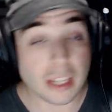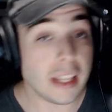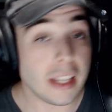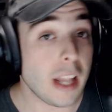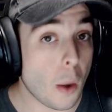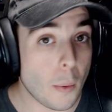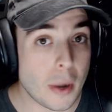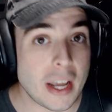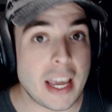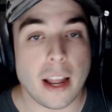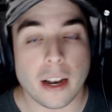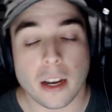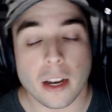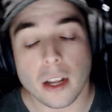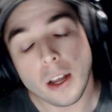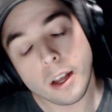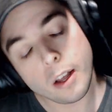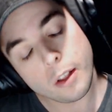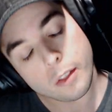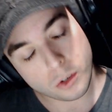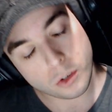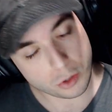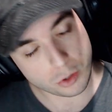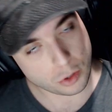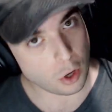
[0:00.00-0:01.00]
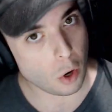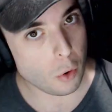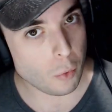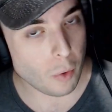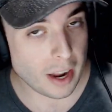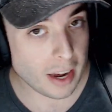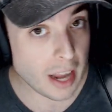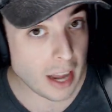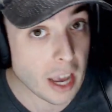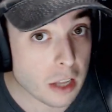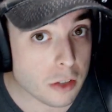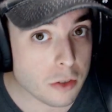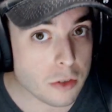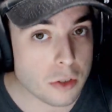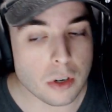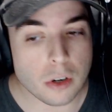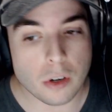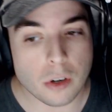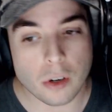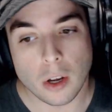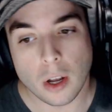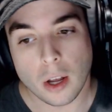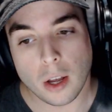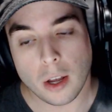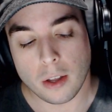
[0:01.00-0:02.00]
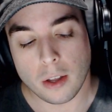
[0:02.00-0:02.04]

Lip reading: Now, again, there's no right answer.